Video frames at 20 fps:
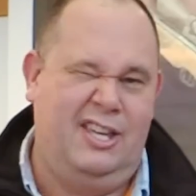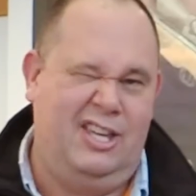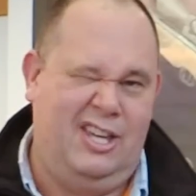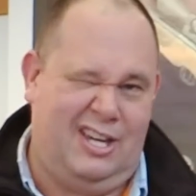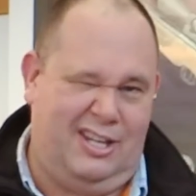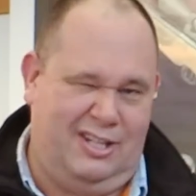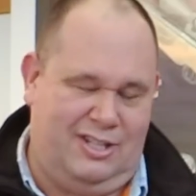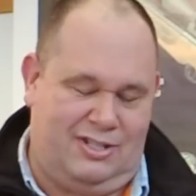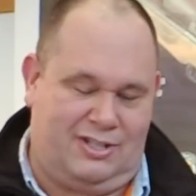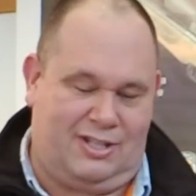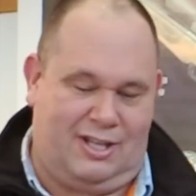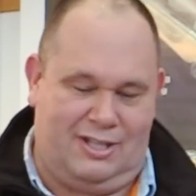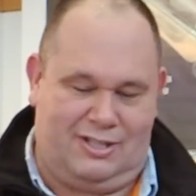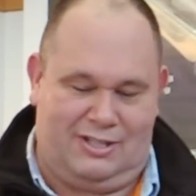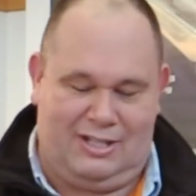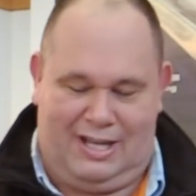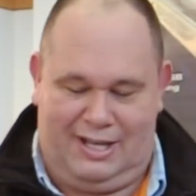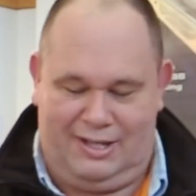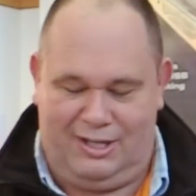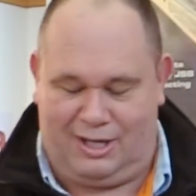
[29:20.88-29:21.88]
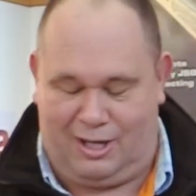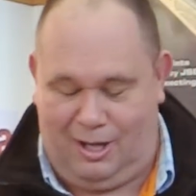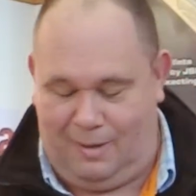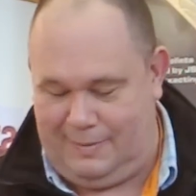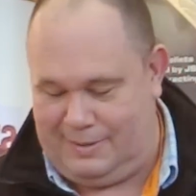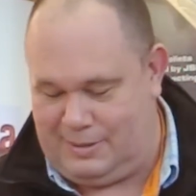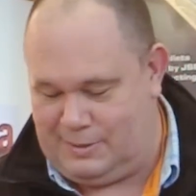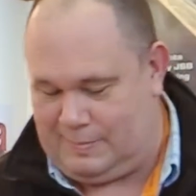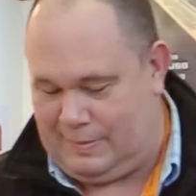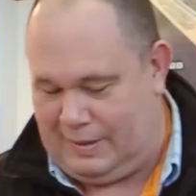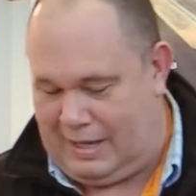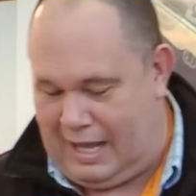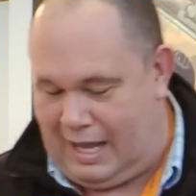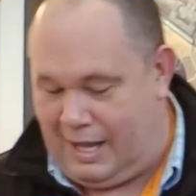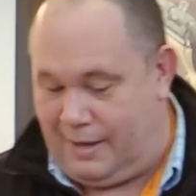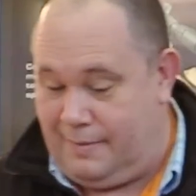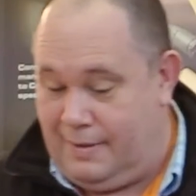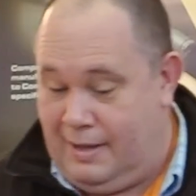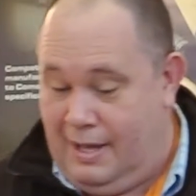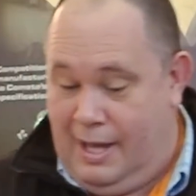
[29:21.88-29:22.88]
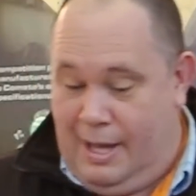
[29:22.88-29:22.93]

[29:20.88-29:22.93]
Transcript: you can discuss that in the comments below.